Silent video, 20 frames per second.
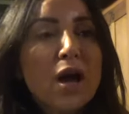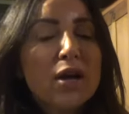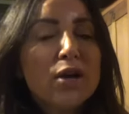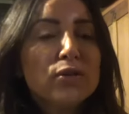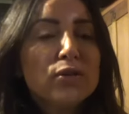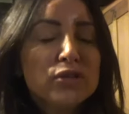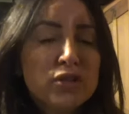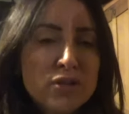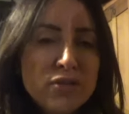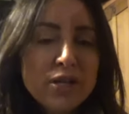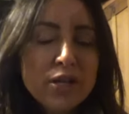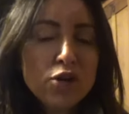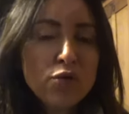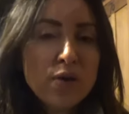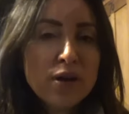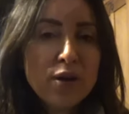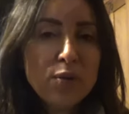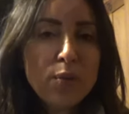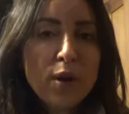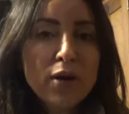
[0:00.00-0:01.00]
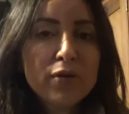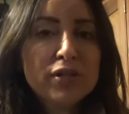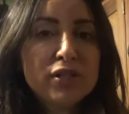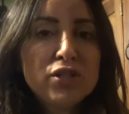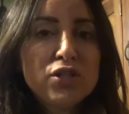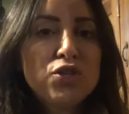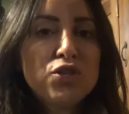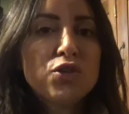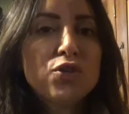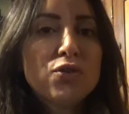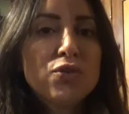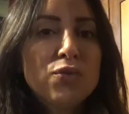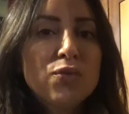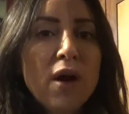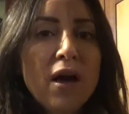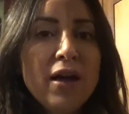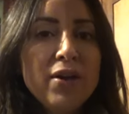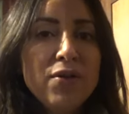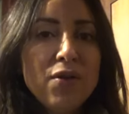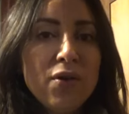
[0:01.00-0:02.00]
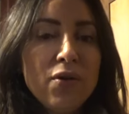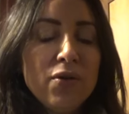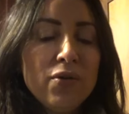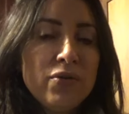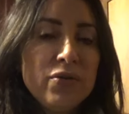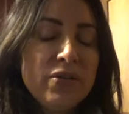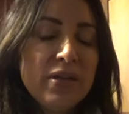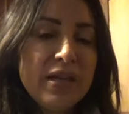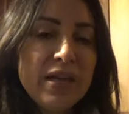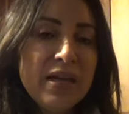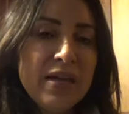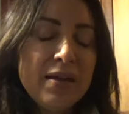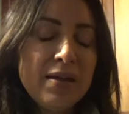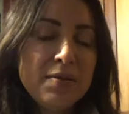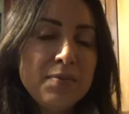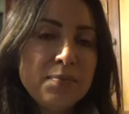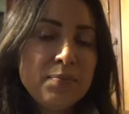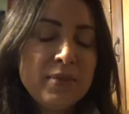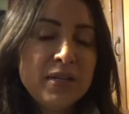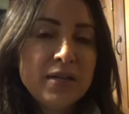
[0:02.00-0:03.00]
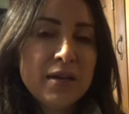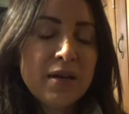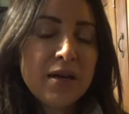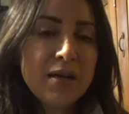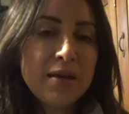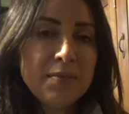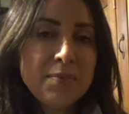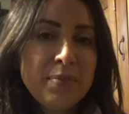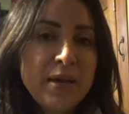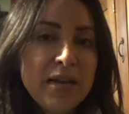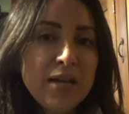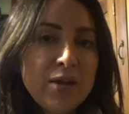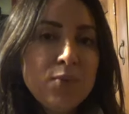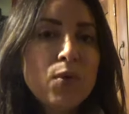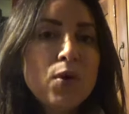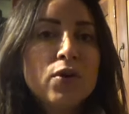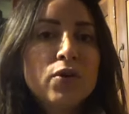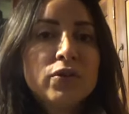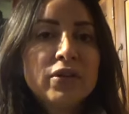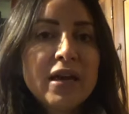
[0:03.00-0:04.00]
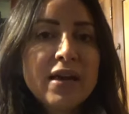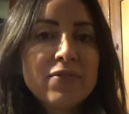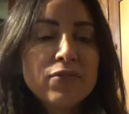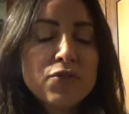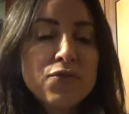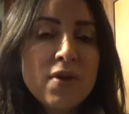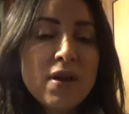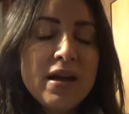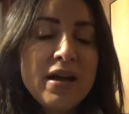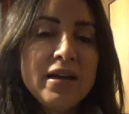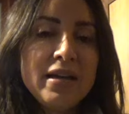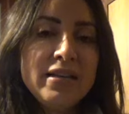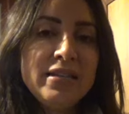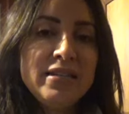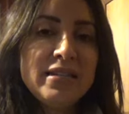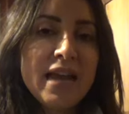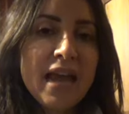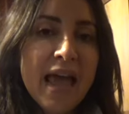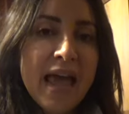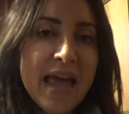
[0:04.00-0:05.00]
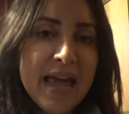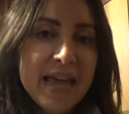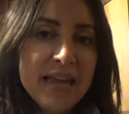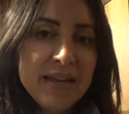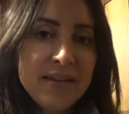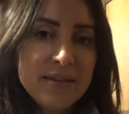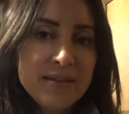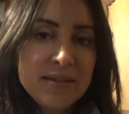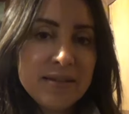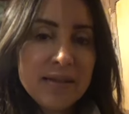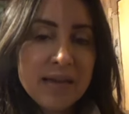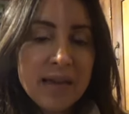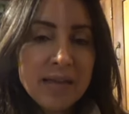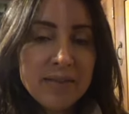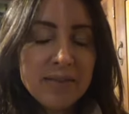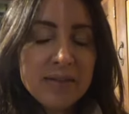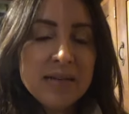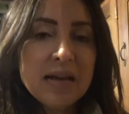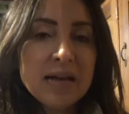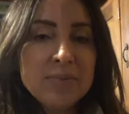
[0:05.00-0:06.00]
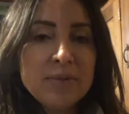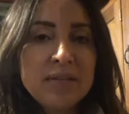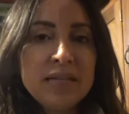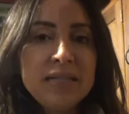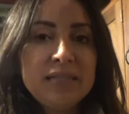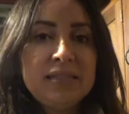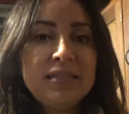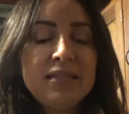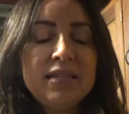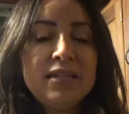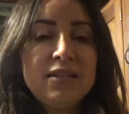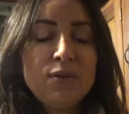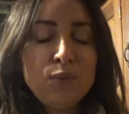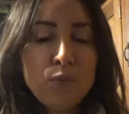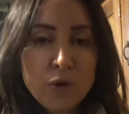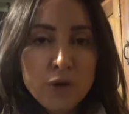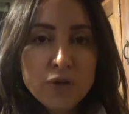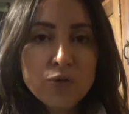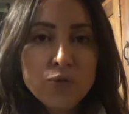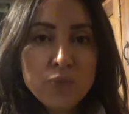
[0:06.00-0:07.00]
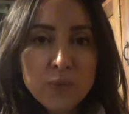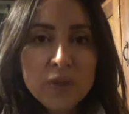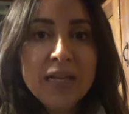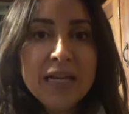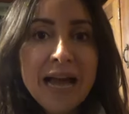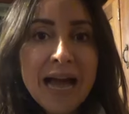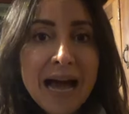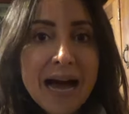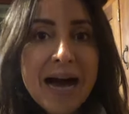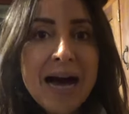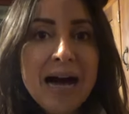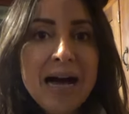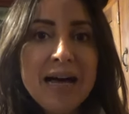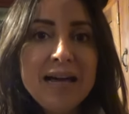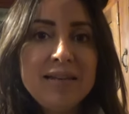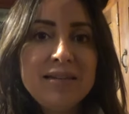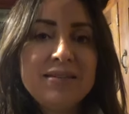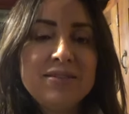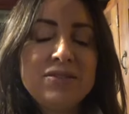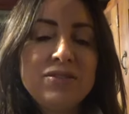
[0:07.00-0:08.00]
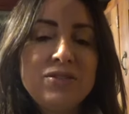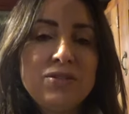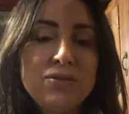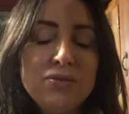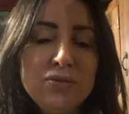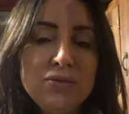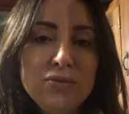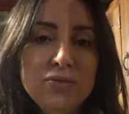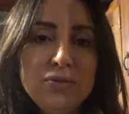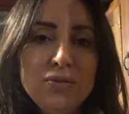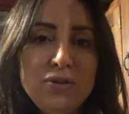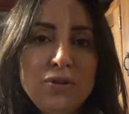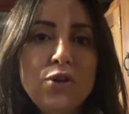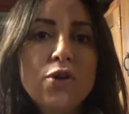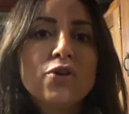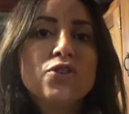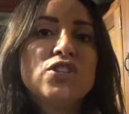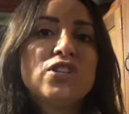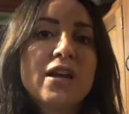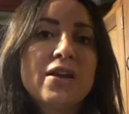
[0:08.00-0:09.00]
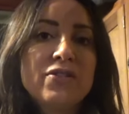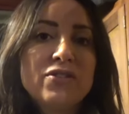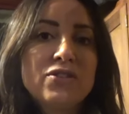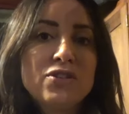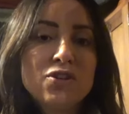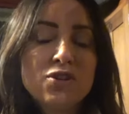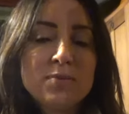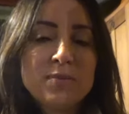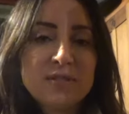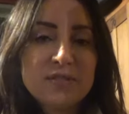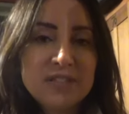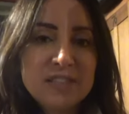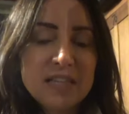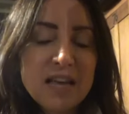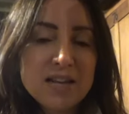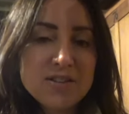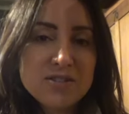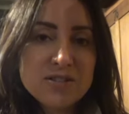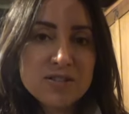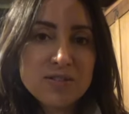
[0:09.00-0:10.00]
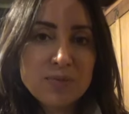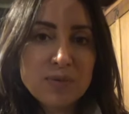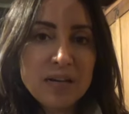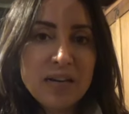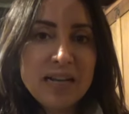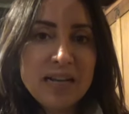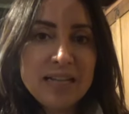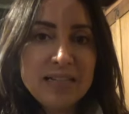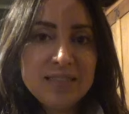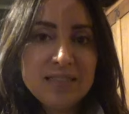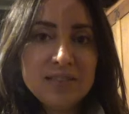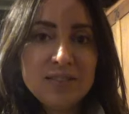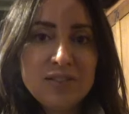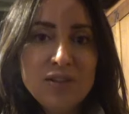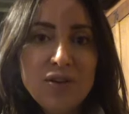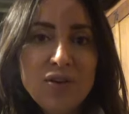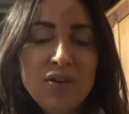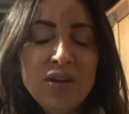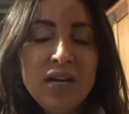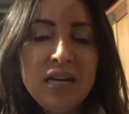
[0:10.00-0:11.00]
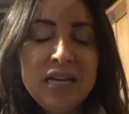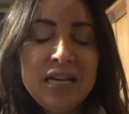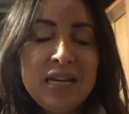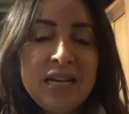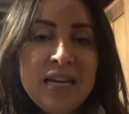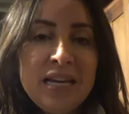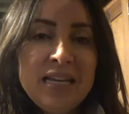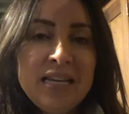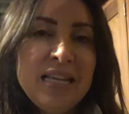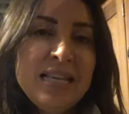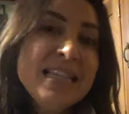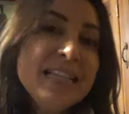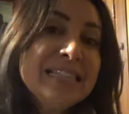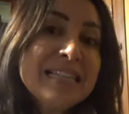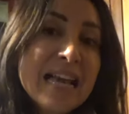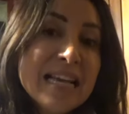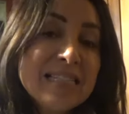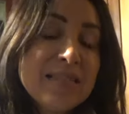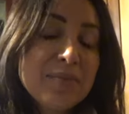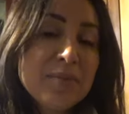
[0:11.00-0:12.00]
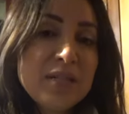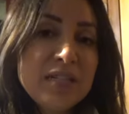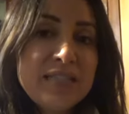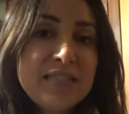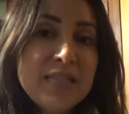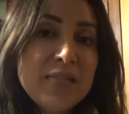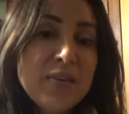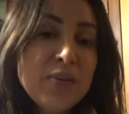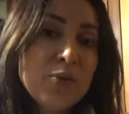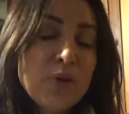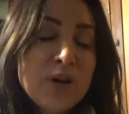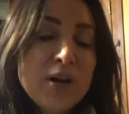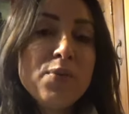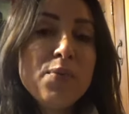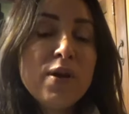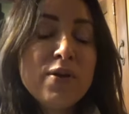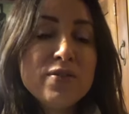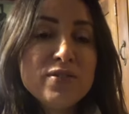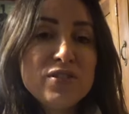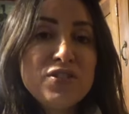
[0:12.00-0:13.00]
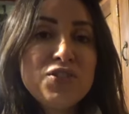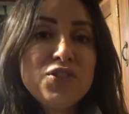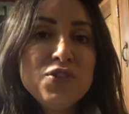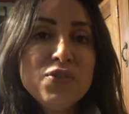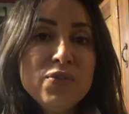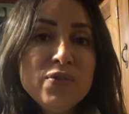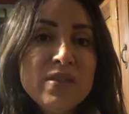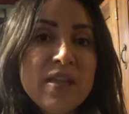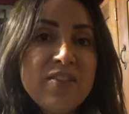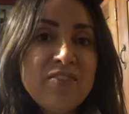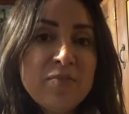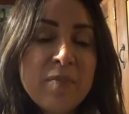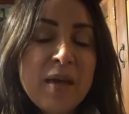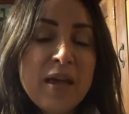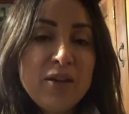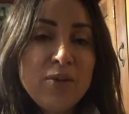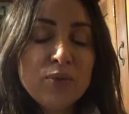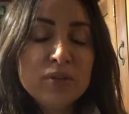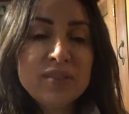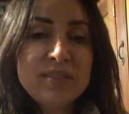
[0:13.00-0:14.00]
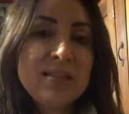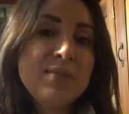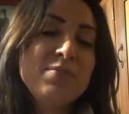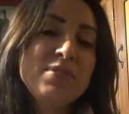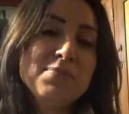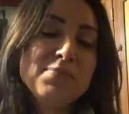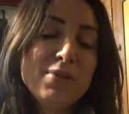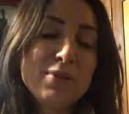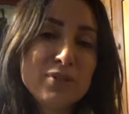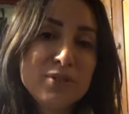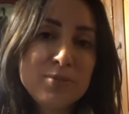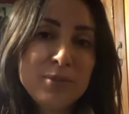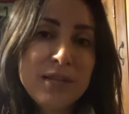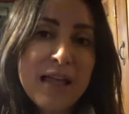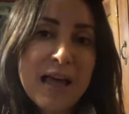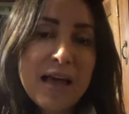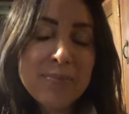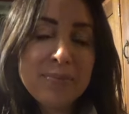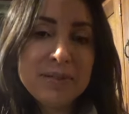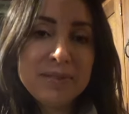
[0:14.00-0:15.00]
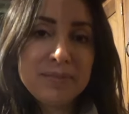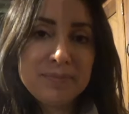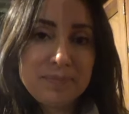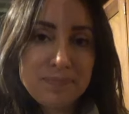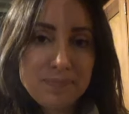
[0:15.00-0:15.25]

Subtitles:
I also think credit where it's due. I know that Penny Wong, Kevin Rudd and Anthony Albanese worked really hard to negotiate the terms of Assange's release. And so in this case, I'm going to say credit where it's due, and they've made what seemed impossible happen.